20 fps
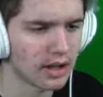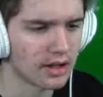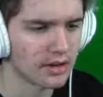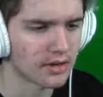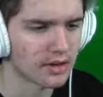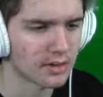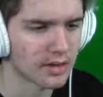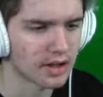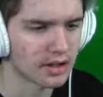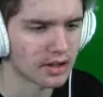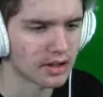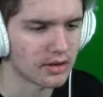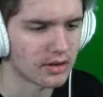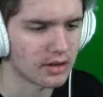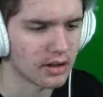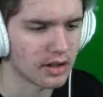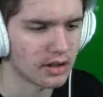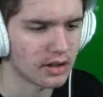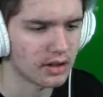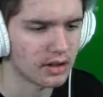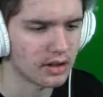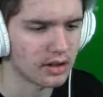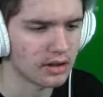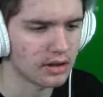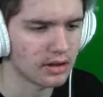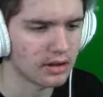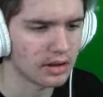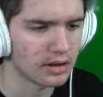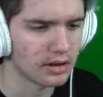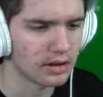there's some oxygen right here.
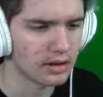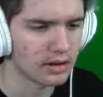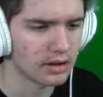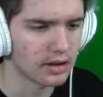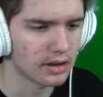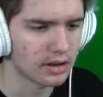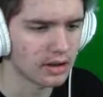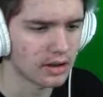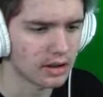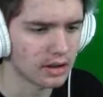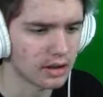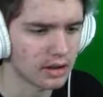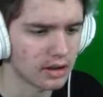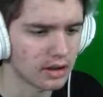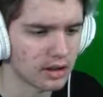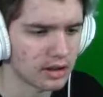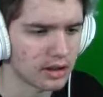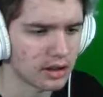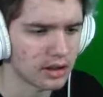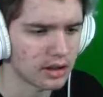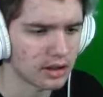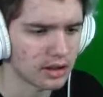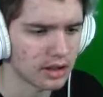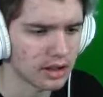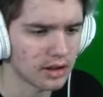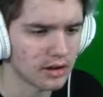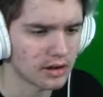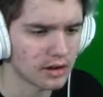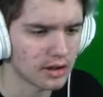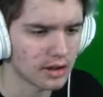Hold on, hold on. Uh, get
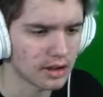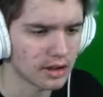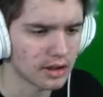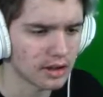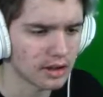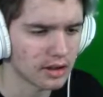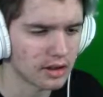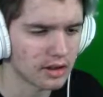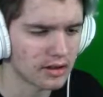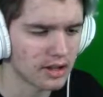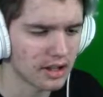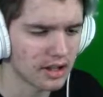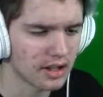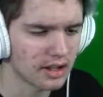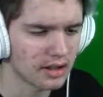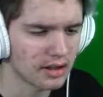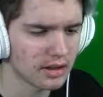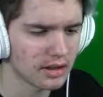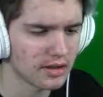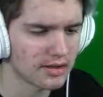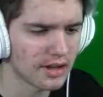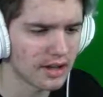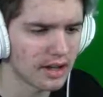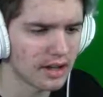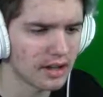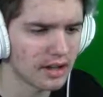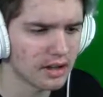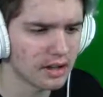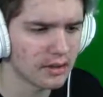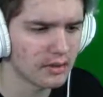out your thing. Suck it in. Suck it
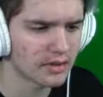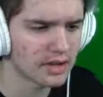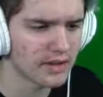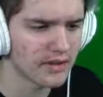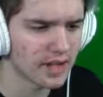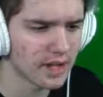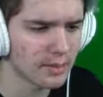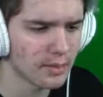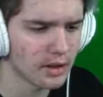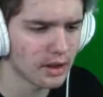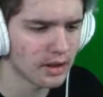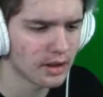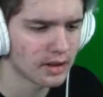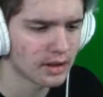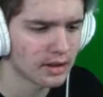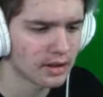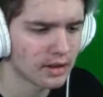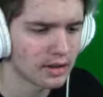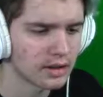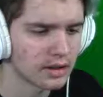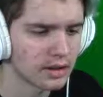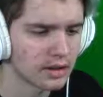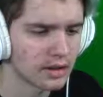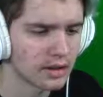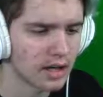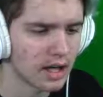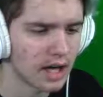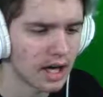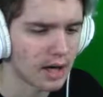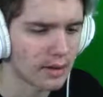in. Don't suffocate, boy.
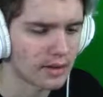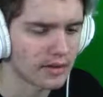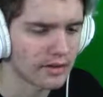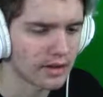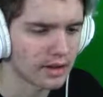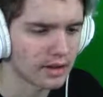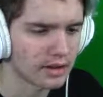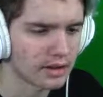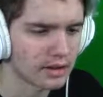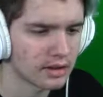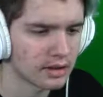Ah, uh, we're fine.